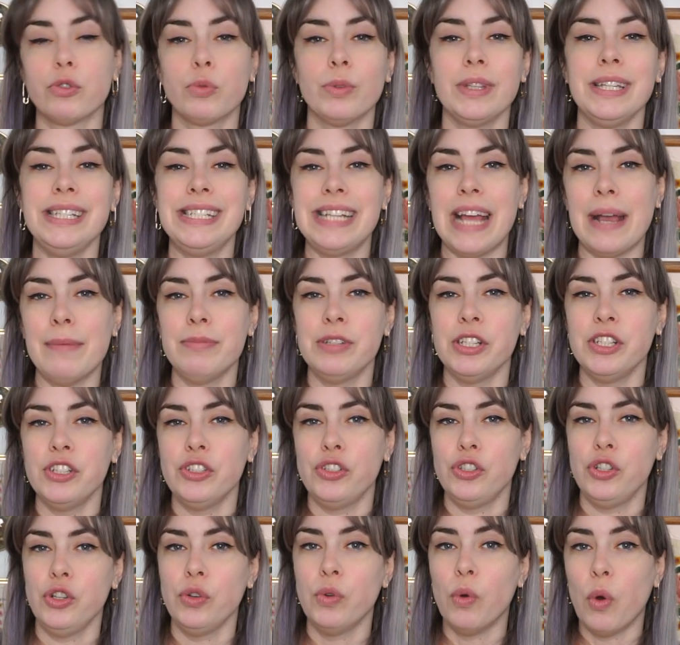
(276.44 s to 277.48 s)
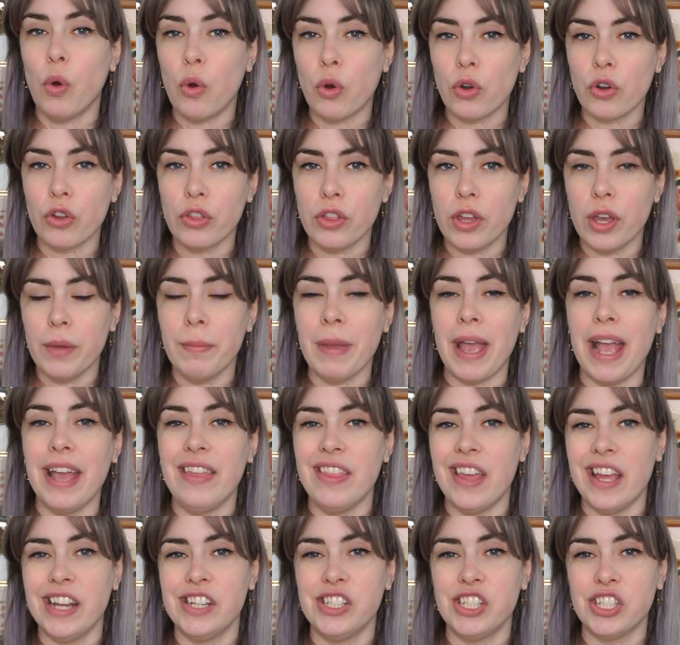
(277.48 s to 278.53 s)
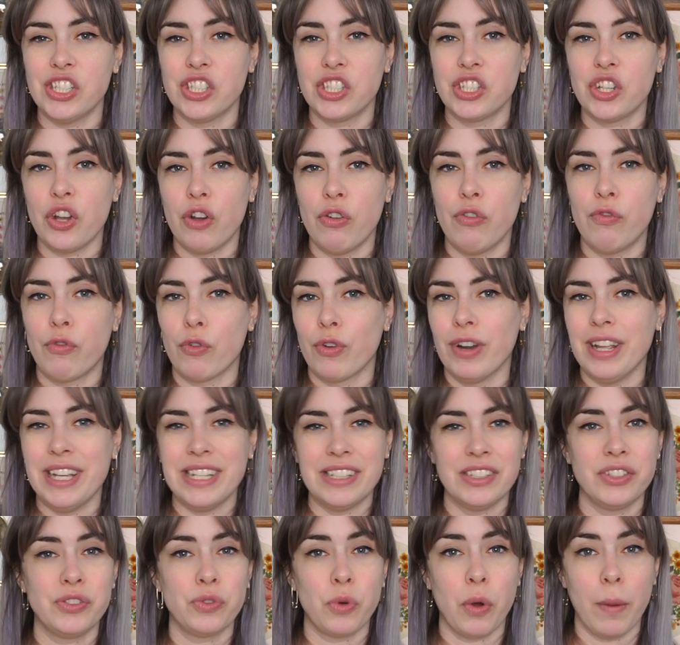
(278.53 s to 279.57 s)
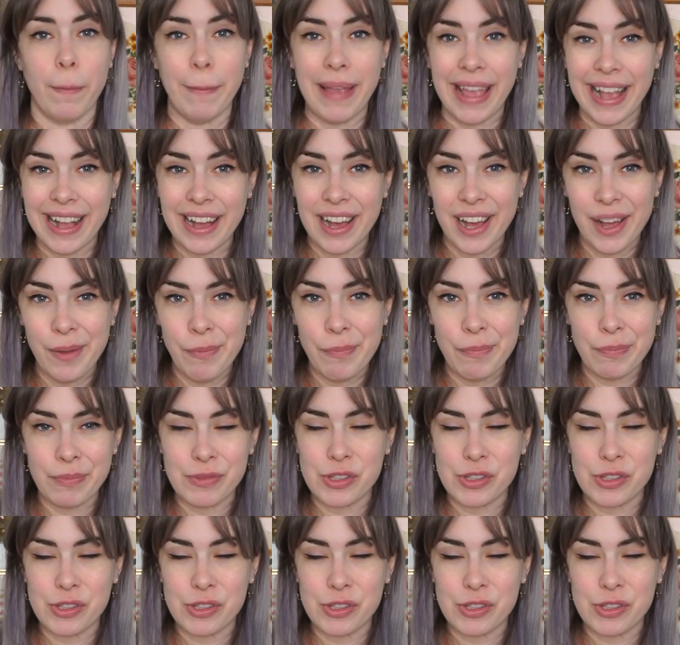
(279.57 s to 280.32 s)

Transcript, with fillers: really tempted to order them and then just go for in-store pickup,